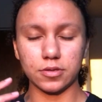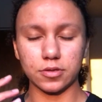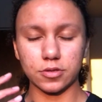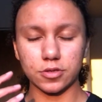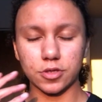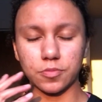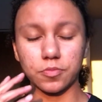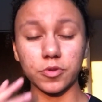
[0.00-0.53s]

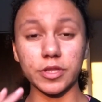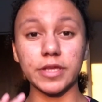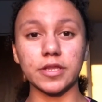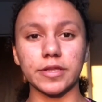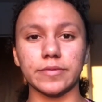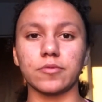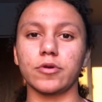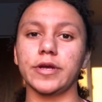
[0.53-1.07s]
complete
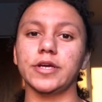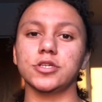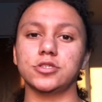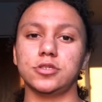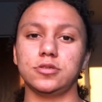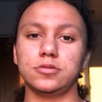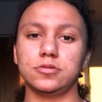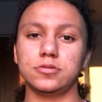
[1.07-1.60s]
liberation
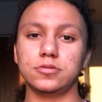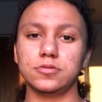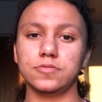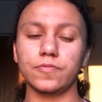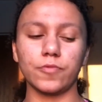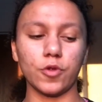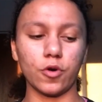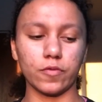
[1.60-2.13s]

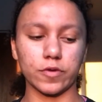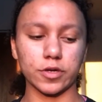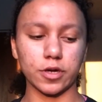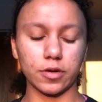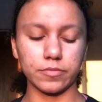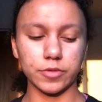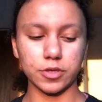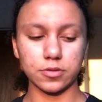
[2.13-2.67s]
will overcome
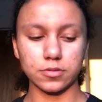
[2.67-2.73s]
you.